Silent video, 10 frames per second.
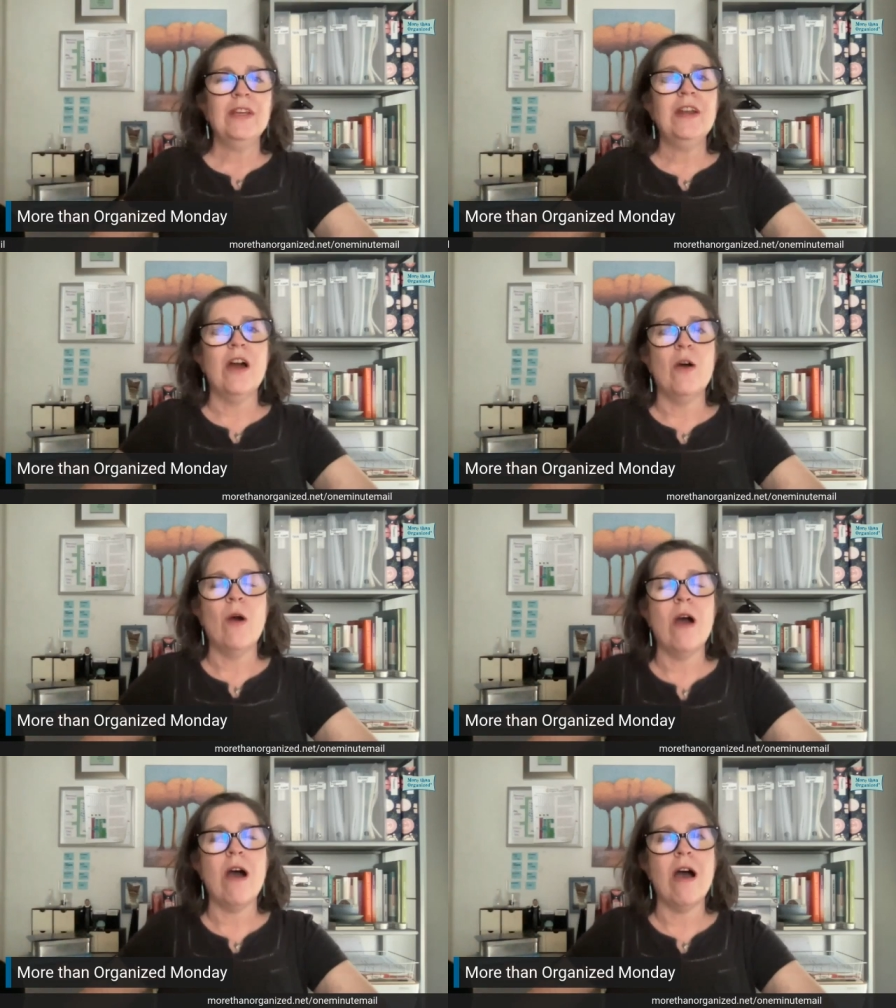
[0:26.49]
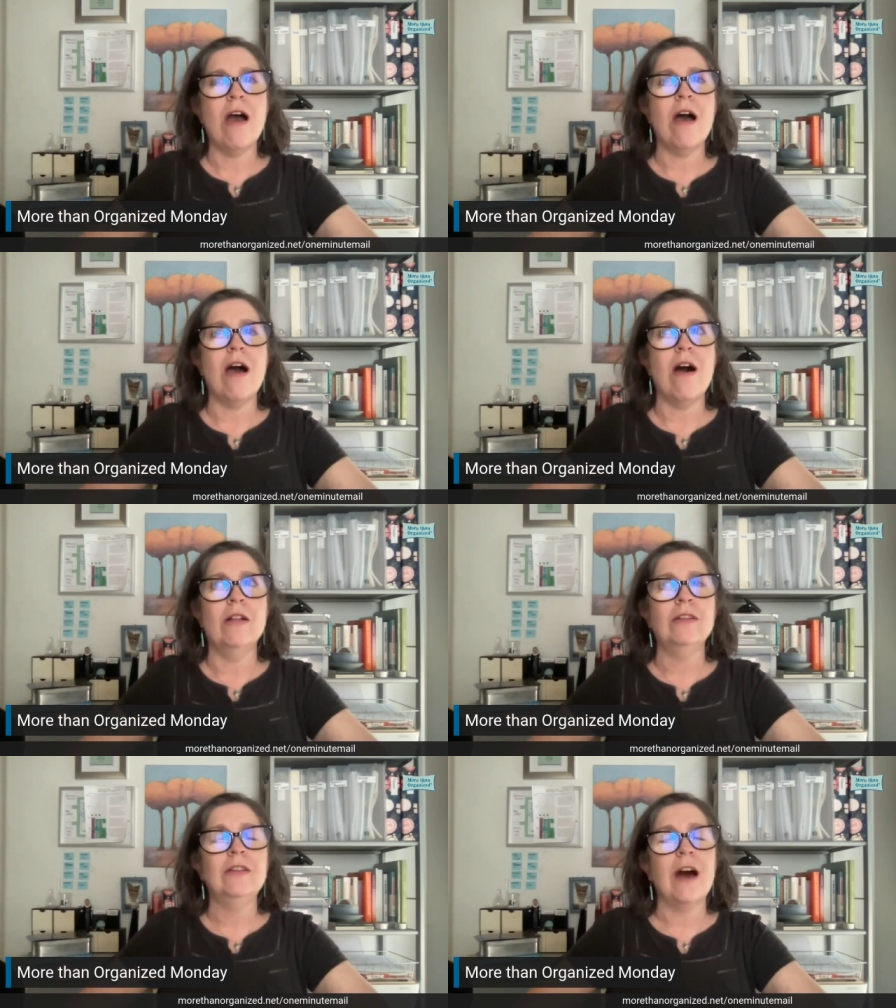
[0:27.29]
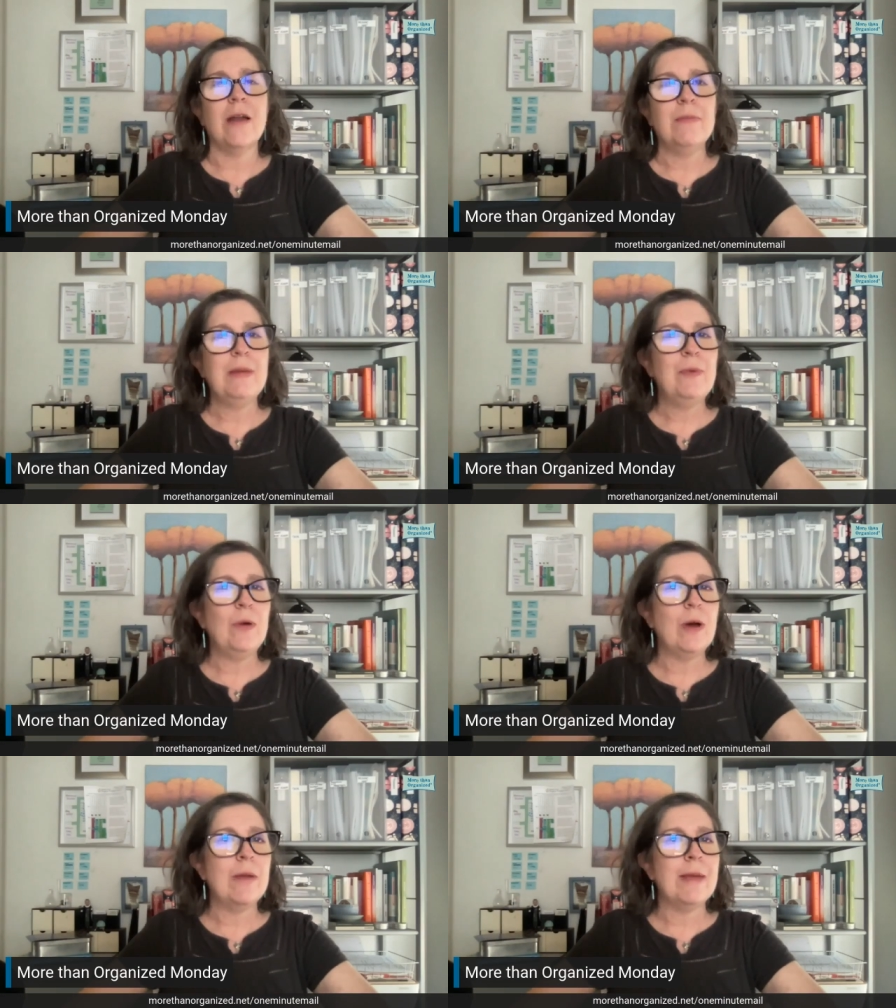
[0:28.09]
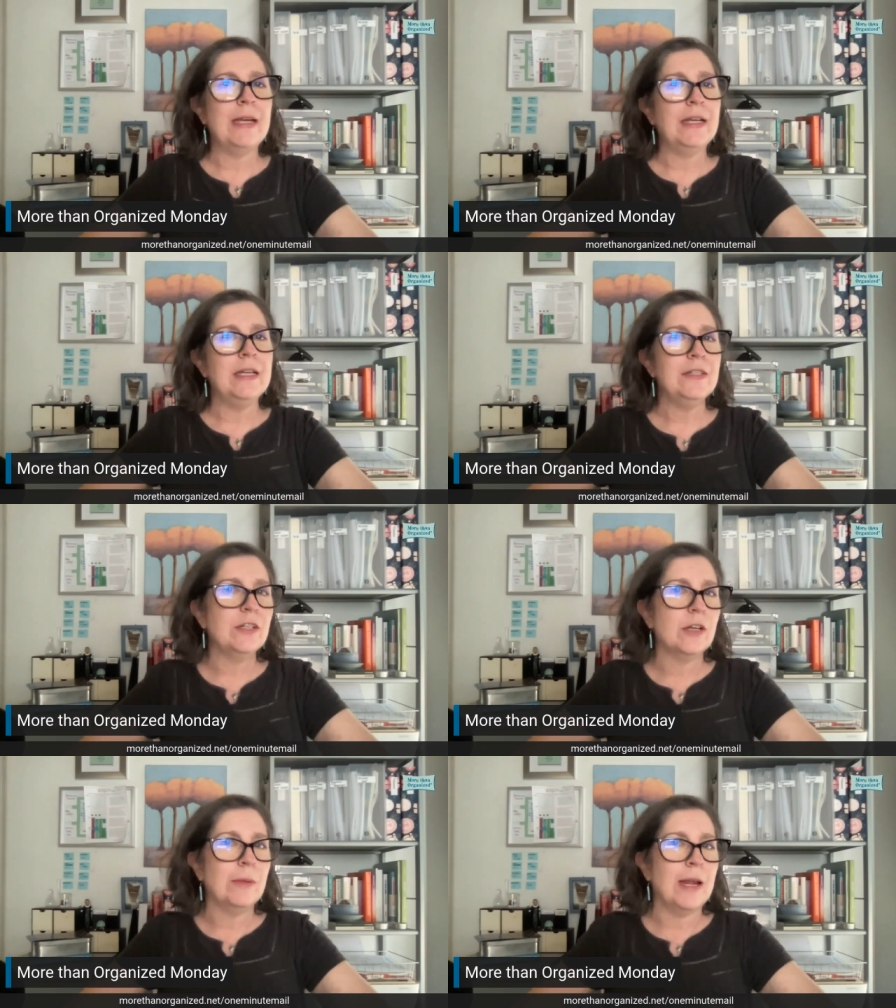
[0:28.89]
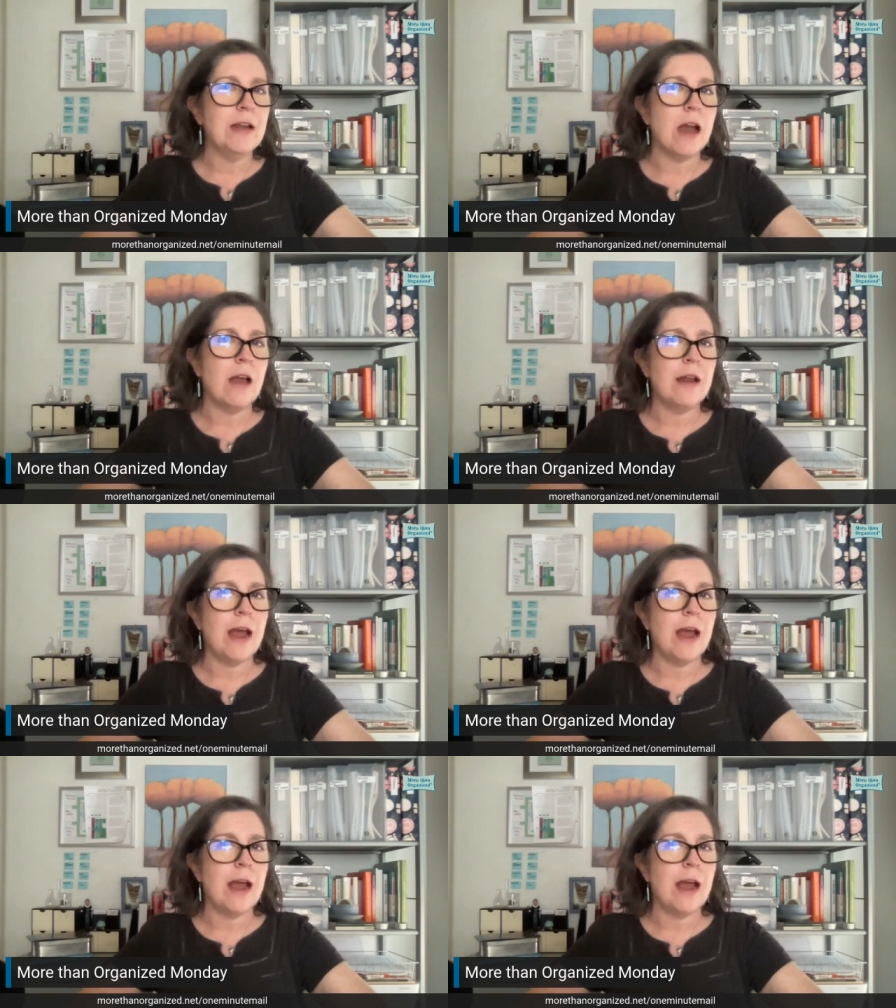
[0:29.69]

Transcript: you know, a lot of people want to make it easier by not